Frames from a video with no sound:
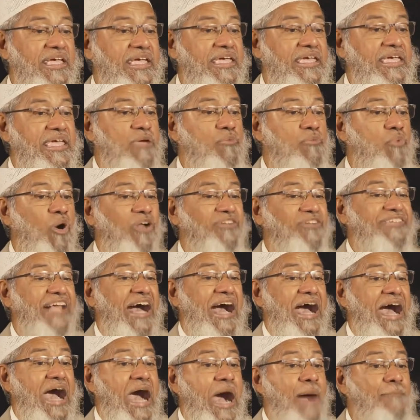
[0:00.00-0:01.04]
He was
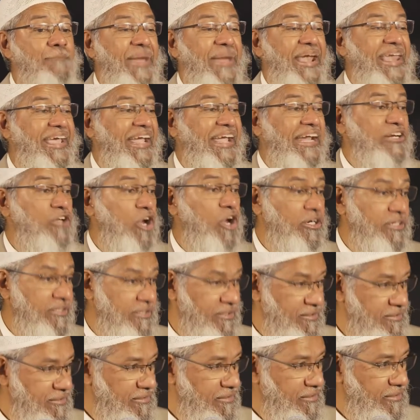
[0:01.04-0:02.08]
a medical doctor.